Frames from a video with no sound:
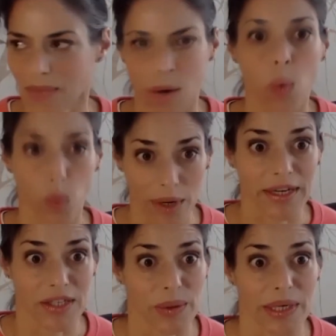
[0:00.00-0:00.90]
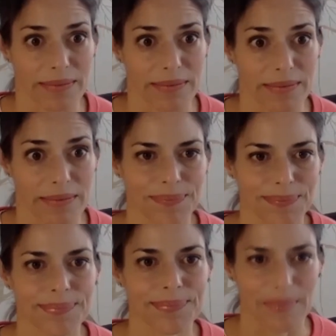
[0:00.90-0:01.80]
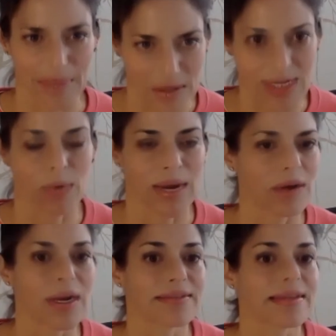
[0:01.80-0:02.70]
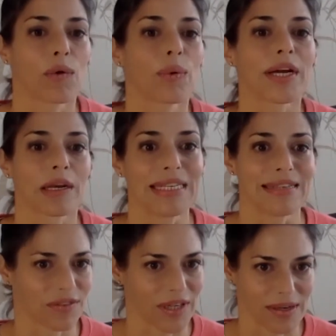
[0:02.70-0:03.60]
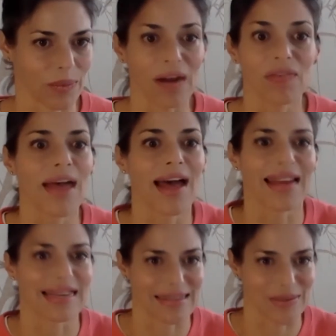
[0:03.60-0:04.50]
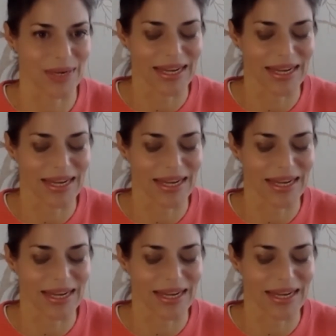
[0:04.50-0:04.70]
We're going to do it. Here's how we're going to be different, whatever that is, right?